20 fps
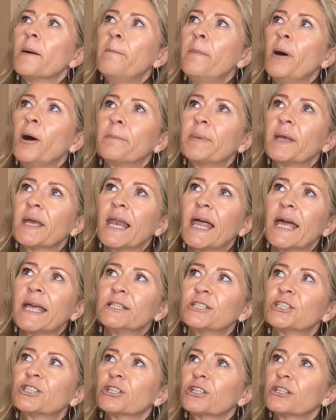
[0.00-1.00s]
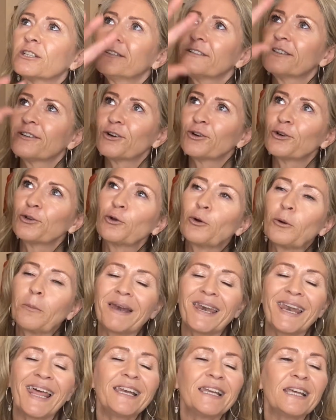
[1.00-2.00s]
population on your
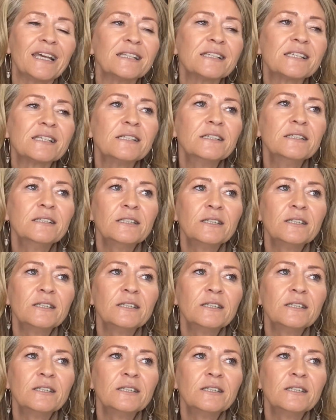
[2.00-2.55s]
planet.